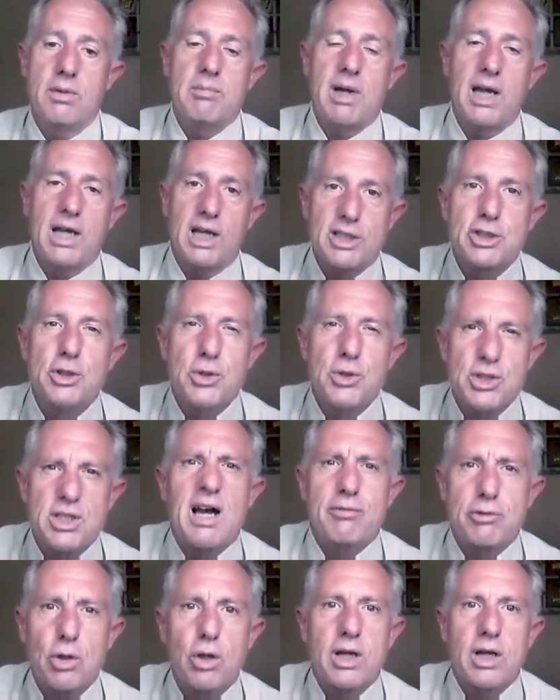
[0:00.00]
well, my
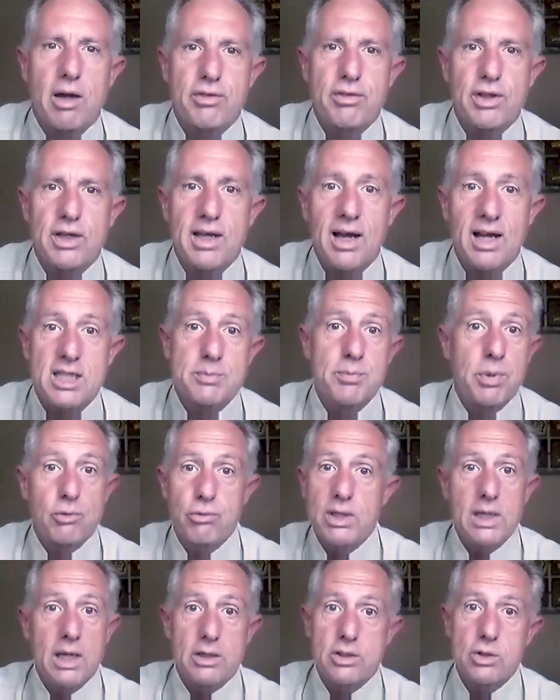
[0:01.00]
excuse is I have to look after the
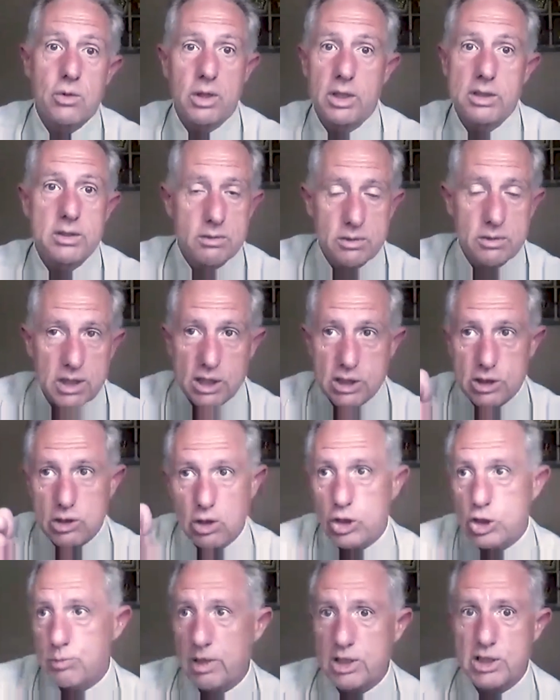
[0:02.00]
cats. But really, I don't want to
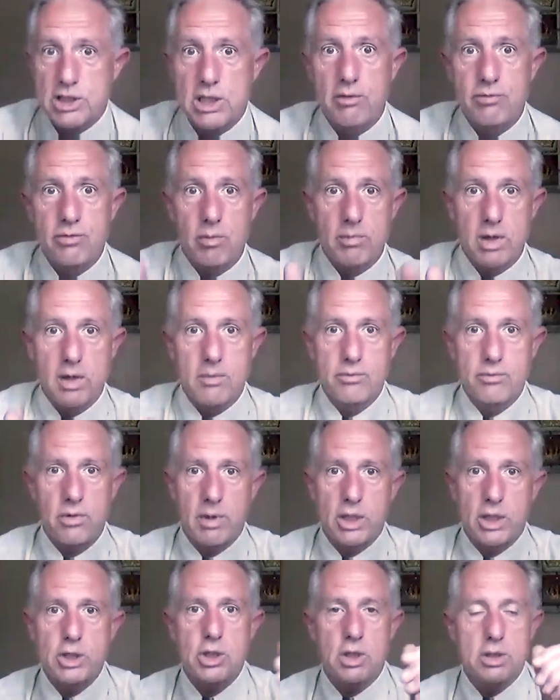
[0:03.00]
dislodge myself from my,
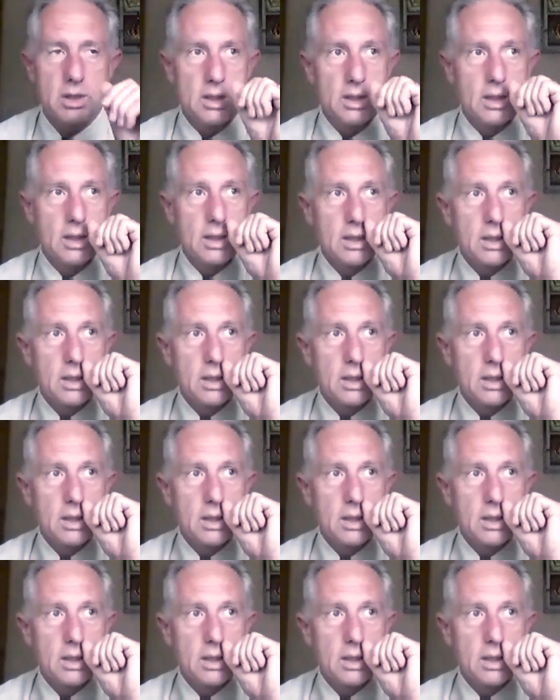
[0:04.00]
from my journey.